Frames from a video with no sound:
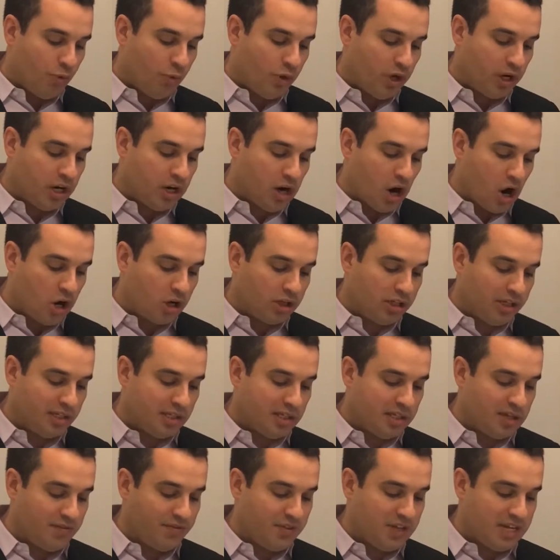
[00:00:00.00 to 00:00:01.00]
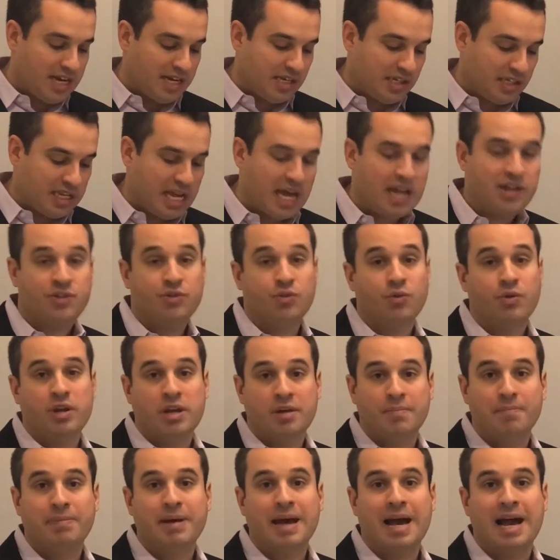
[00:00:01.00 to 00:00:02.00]
regardless of the extent or
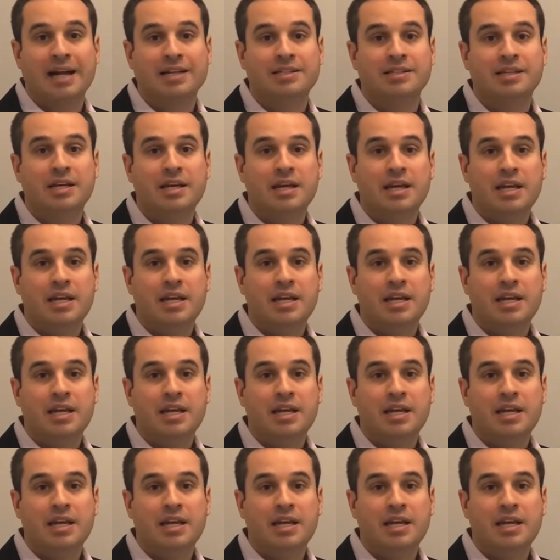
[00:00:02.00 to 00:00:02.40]
impact